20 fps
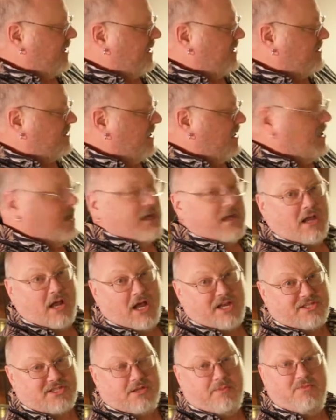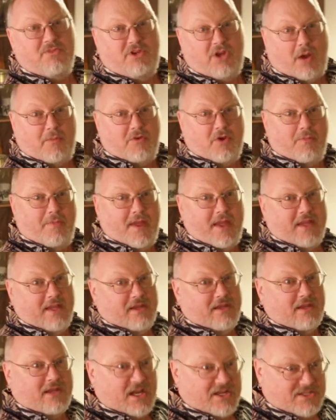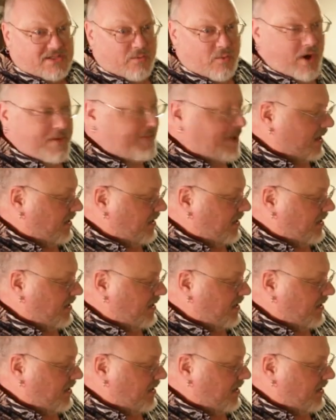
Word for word: is custom W B, custom white